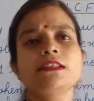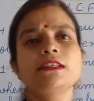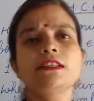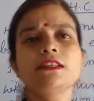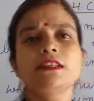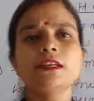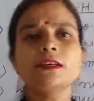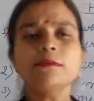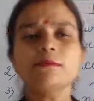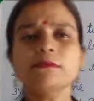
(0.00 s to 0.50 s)

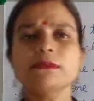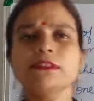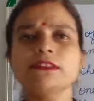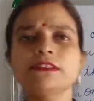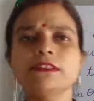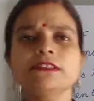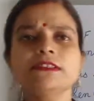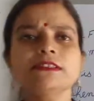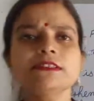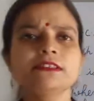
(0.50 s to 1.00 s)

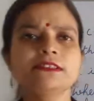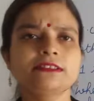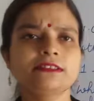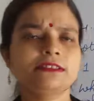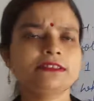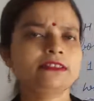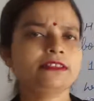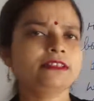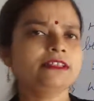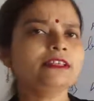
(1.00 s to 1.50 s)
number
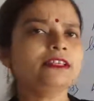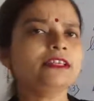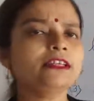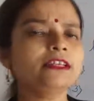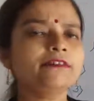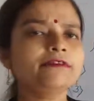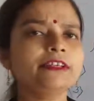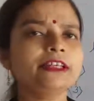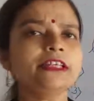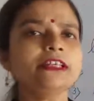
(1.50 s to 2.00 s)

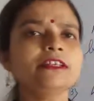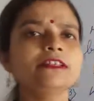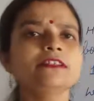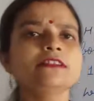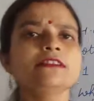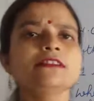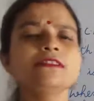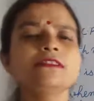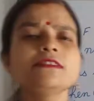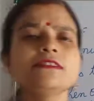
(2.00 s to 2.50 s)
leaving
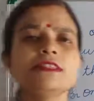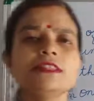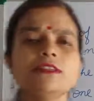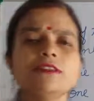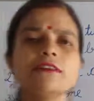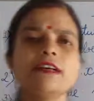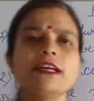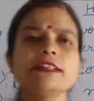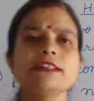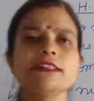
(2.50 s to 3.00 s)
0
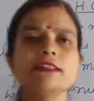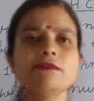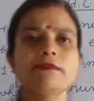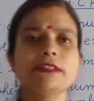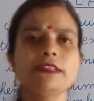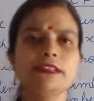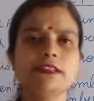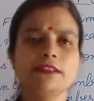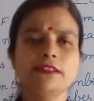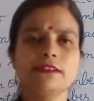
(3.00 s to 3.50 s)
as a
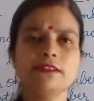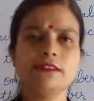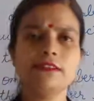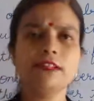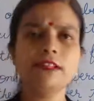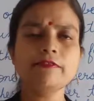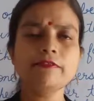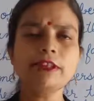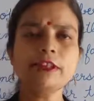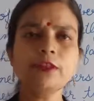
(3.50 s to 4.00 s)
remainder,
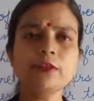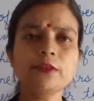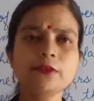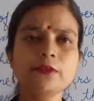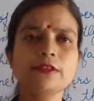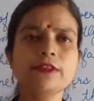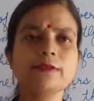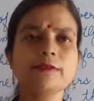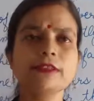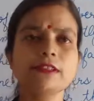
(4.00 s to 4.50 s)
leaving no
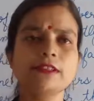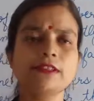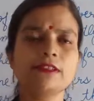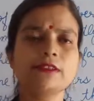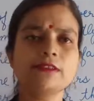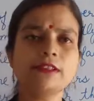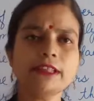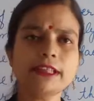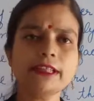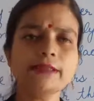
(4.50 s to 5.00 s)
remainder,
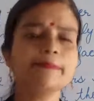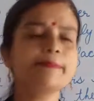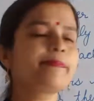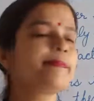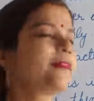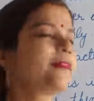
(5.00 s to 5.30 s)
okay.